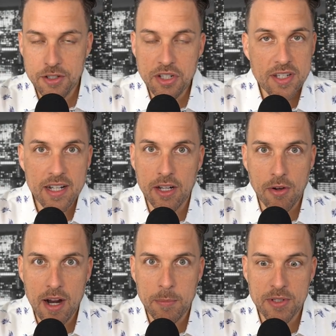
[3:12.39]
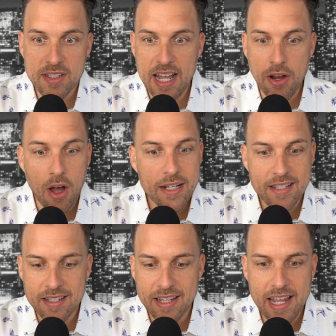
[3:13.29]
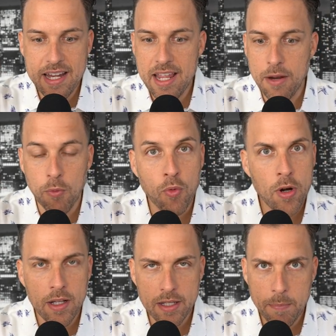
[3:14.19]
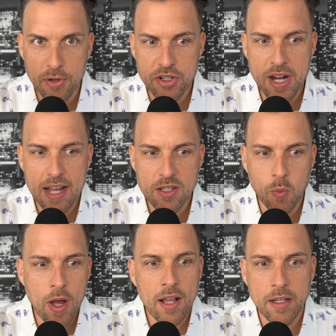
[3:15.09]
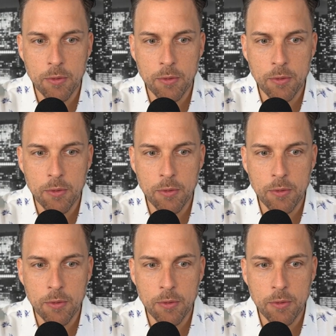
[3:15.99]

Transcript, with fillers: It's just an incredible scent. On skin, it really projects well.